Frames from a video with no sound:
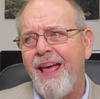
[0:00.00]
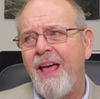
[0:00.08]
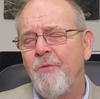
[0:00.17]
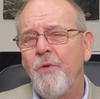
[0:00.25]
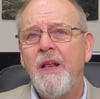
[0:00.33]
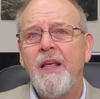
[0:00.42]

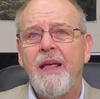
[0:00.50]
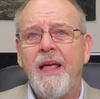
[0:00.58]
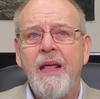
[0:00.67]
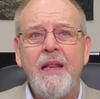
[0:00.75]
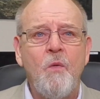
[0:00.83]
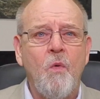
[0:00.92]
And really,
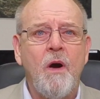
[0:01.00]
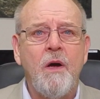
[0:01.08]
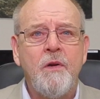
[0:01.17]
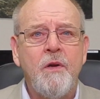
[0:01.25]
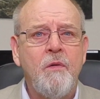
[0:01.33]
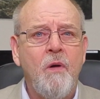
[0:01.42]

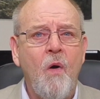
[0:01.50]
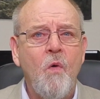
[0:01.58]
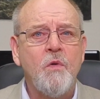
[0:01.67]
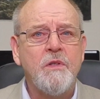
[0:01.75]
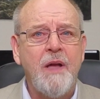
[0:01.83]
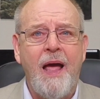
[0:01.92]
anyone who
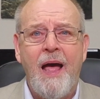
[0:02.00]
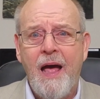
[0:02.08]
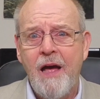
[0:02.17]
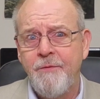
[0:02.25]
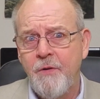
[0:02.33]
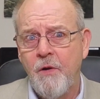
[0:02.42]
holds a
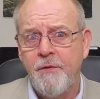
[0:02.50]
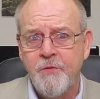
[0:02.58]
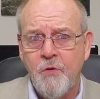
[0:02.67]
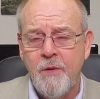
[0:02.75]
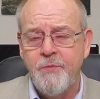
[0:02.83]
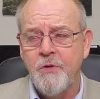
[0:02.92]
high view of
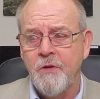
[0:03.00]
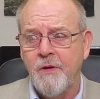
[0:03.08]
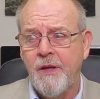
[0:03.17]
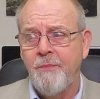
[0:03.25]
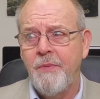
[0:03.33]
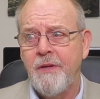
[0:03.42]
Scripture
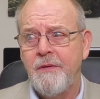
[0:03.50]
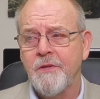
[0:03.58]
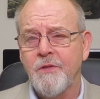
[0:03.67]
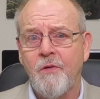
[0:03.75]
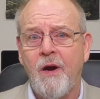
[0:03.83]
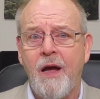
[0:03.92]
can be
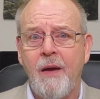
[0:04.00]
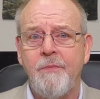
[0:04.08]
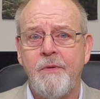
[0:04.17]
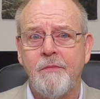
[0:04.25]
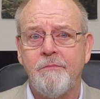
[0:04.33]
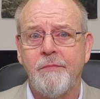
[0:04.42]

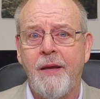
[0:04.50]
described